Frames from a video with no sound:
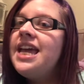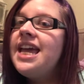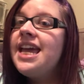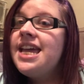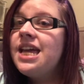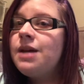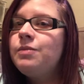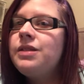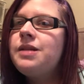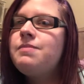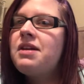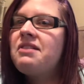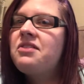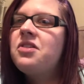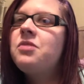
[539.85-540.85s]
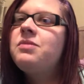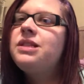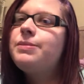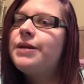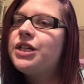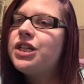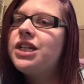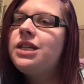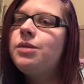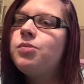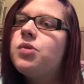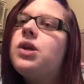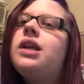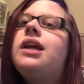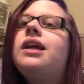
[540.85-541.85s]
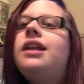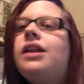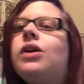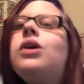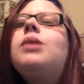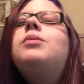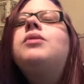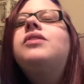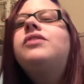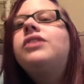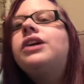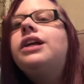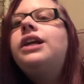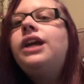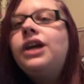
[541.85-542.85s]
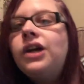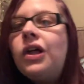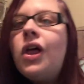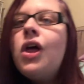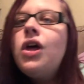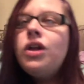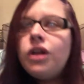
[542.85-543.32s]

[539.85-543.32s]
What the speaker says: he comes in my room, especially in the morning, and he'll come over and he'll